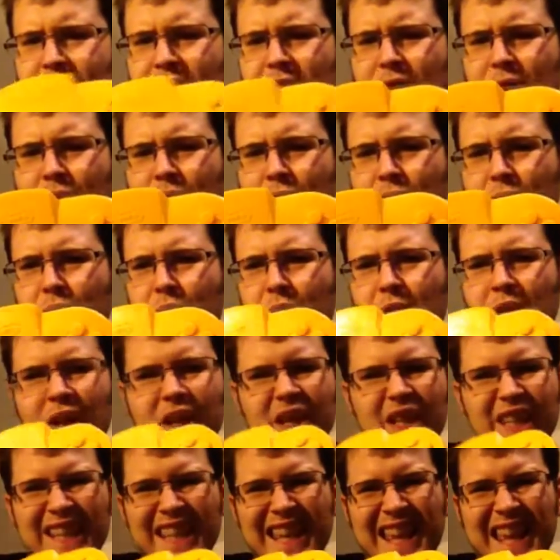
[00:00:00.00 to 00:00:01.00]
Oh
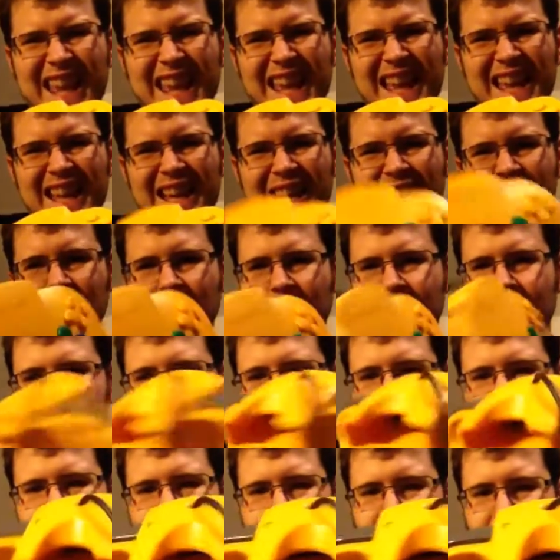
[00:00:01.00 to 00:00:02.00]
yeah.
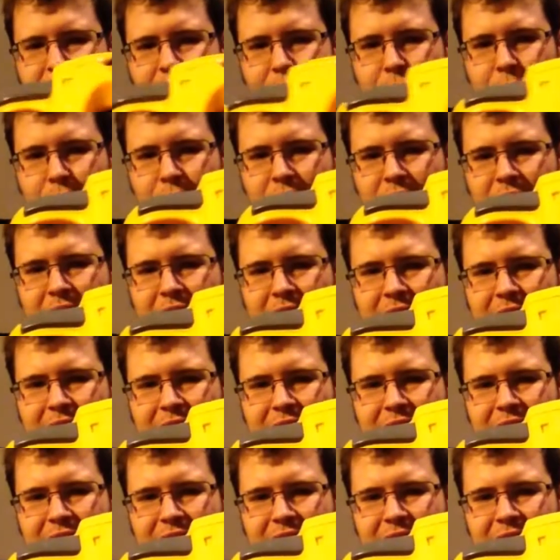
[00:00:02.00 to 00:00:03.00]
I actually really
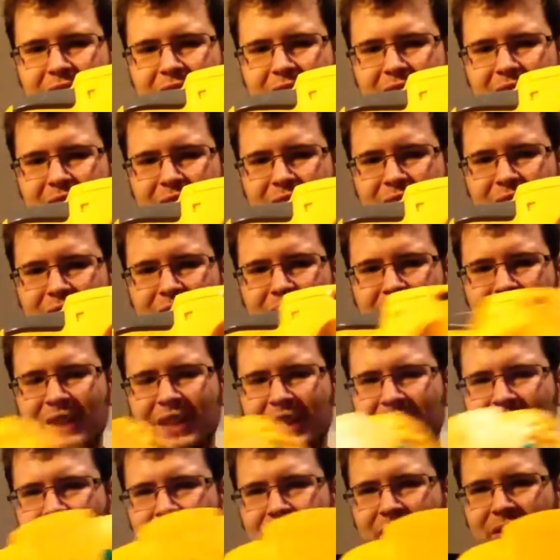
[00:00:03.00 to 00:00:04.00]
like the,
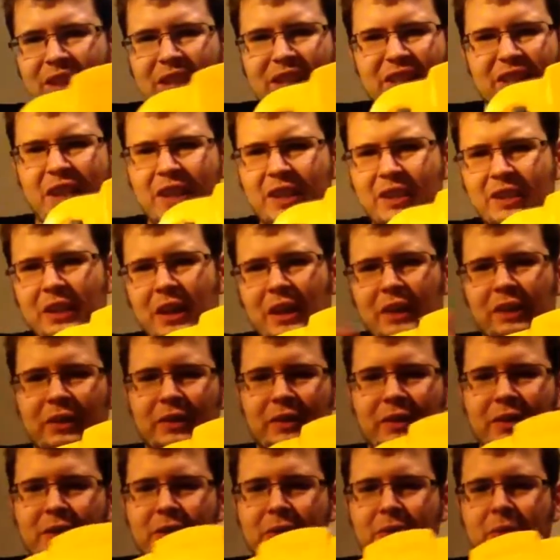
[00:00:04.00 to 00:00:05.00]
I don't
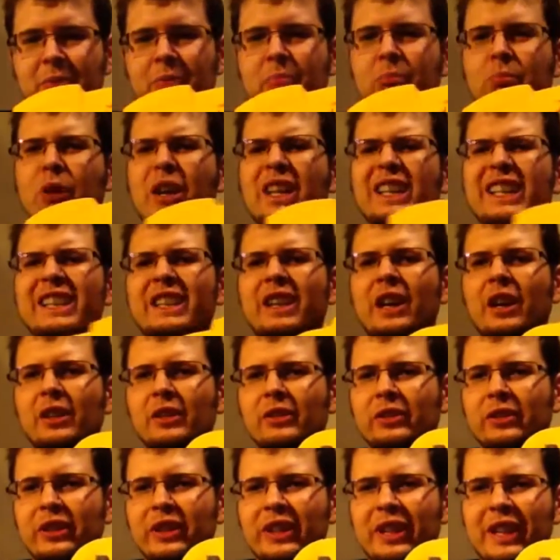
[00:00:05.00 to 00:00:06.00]
know, it's just brightly
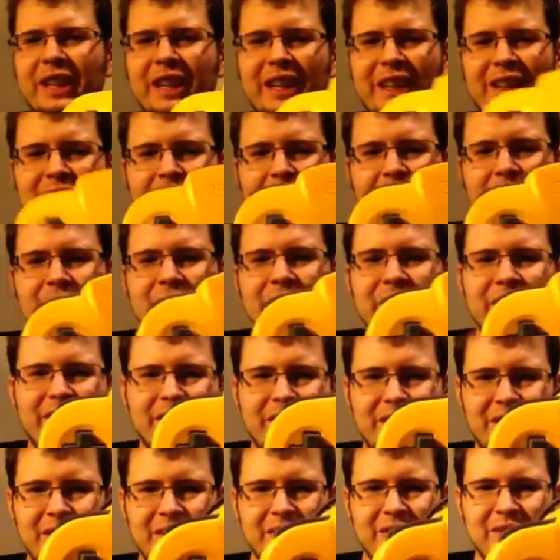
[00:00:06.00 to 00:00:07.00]
colored and I love it.
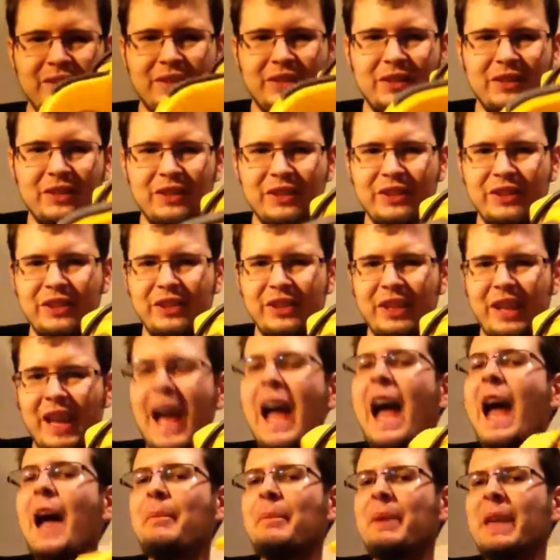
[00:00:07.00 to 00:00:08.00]
It's just a
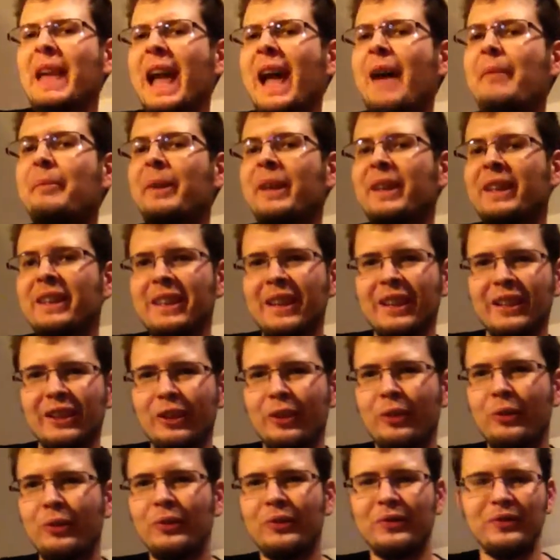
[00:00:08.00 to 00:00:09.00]
happy
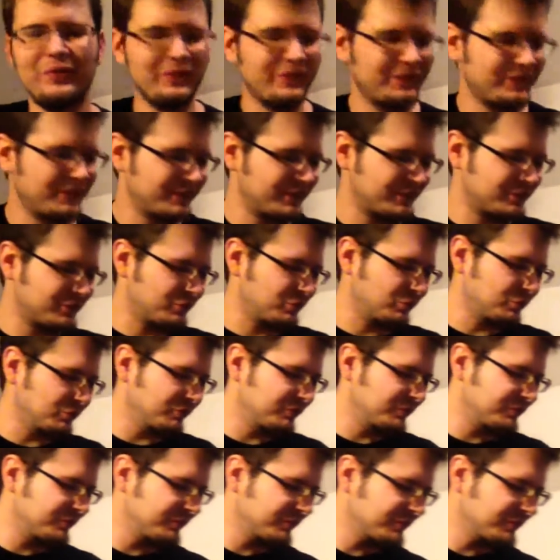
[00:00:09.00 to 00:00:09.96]
yellow. It's cool.